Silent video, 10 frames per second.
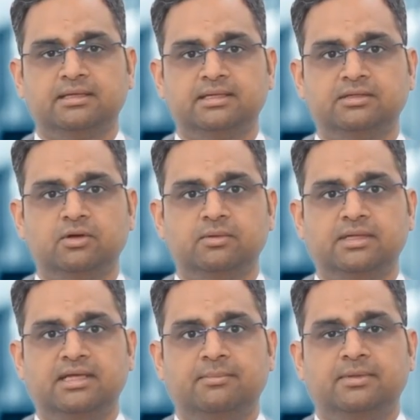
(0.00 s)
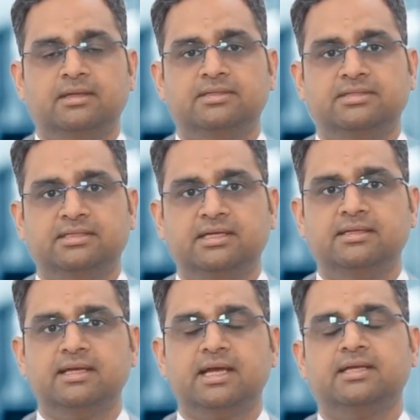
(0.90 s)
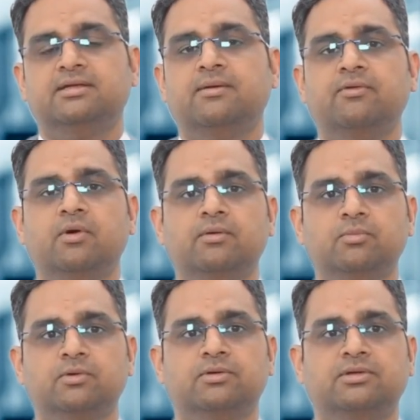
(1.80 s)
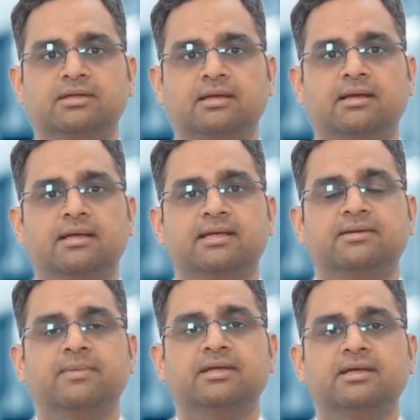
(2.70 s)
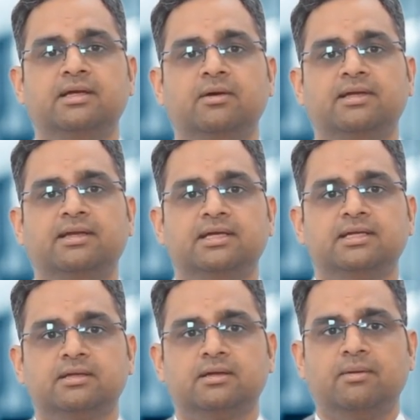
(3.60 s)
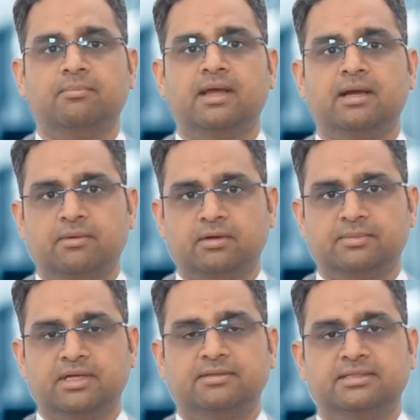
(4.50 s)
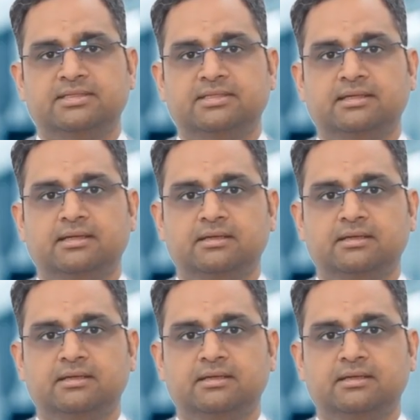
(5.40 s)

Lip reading: It commonly appears near the ends of long bones, especially around the knee or upper arm or pelvis.